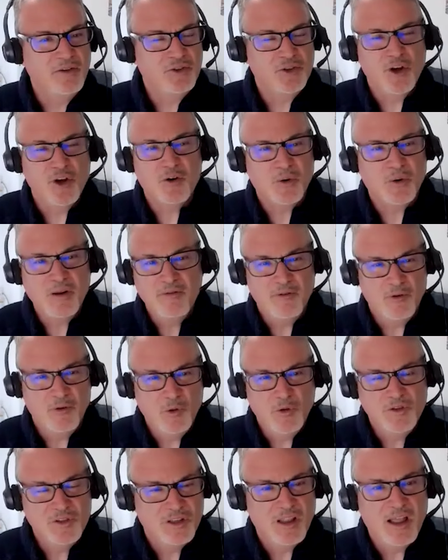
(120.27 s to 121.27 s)
sugary
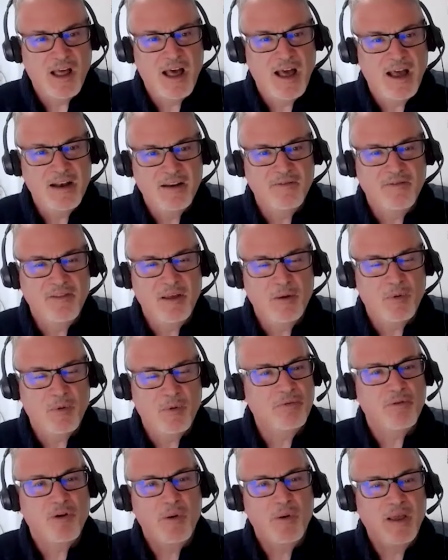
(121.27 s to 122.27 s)
foods a lot, if they were
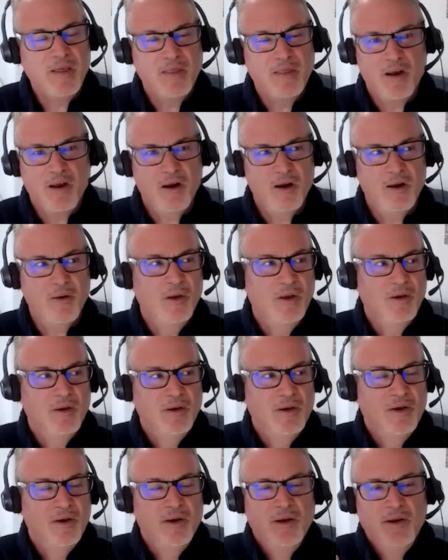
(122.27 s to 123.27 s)
throwing their
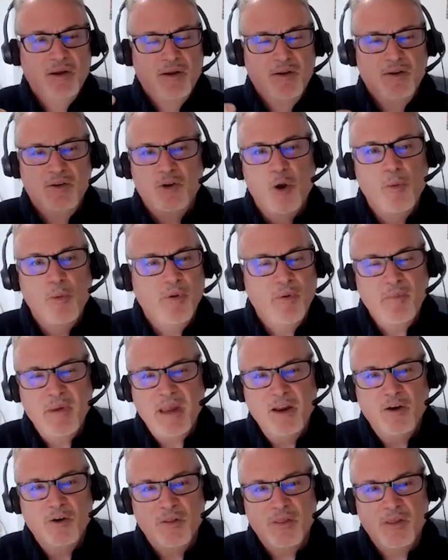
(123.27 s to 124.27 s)

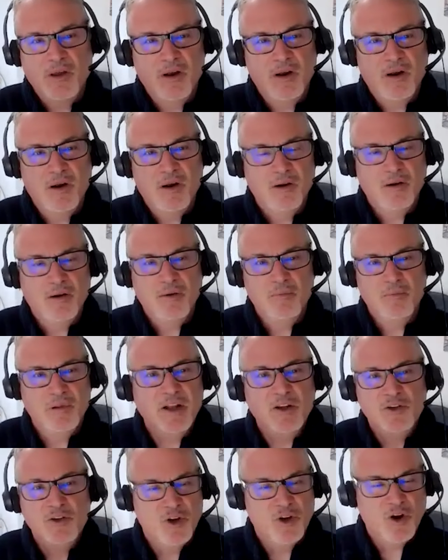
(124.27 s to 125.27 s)
dopamine or their
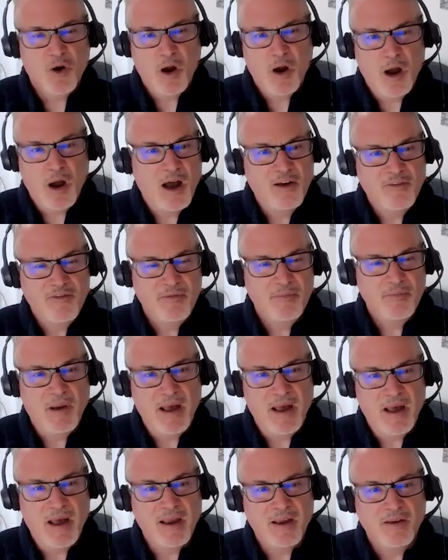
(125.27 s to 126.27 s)
blood sugar off
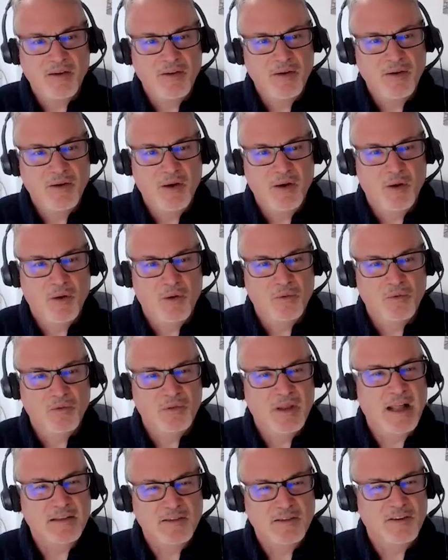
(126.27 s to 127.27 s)
by, you know,
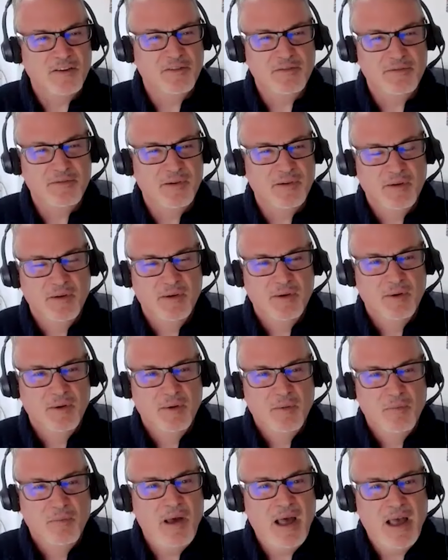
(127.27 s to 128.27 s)
lots of
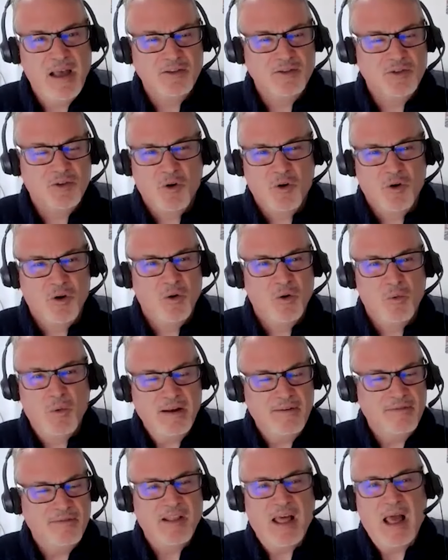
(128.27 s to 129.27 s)
pasta or
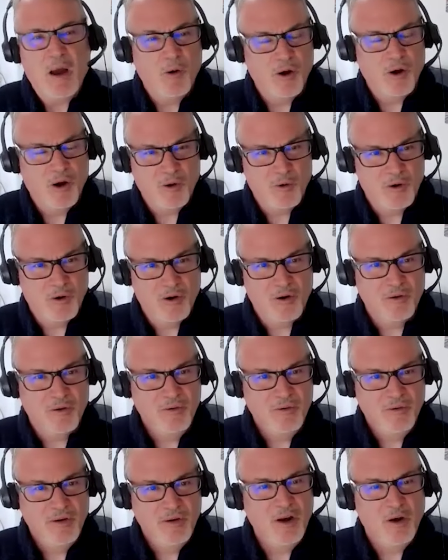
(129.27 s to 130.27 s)
white flour or,
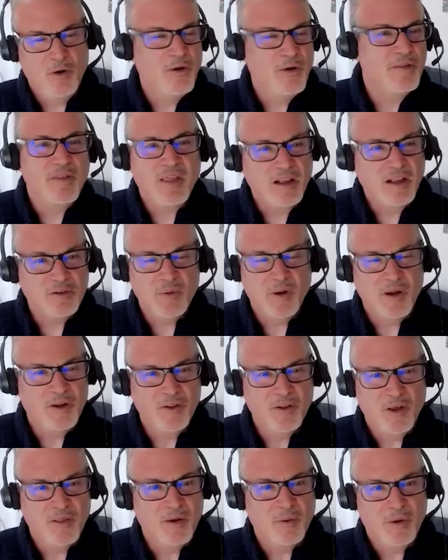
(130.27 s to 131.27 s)
you know, all the things we all
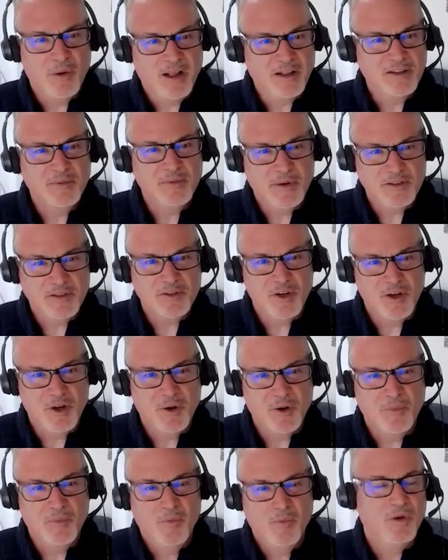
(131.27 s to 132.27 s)
know that we're not supposed to
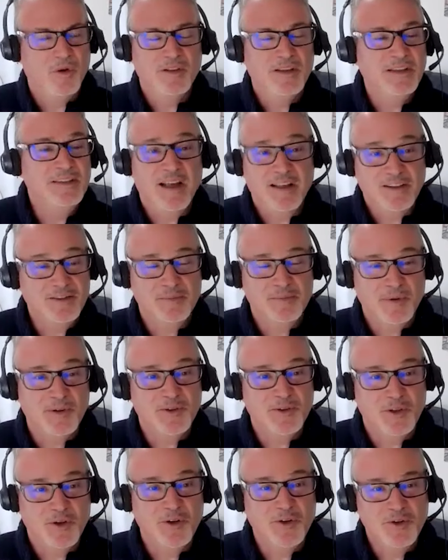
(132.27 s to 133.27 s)
do, or at least not
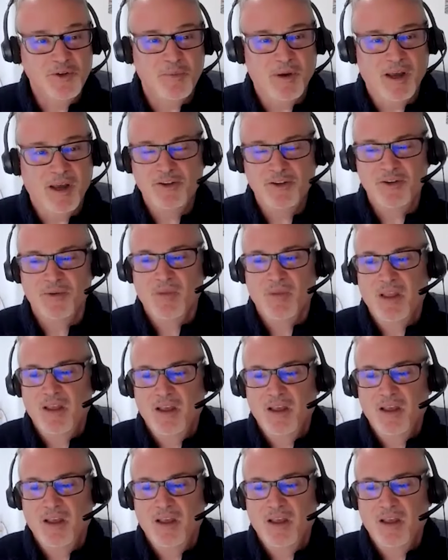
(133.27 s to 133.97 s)
supposed to do too much.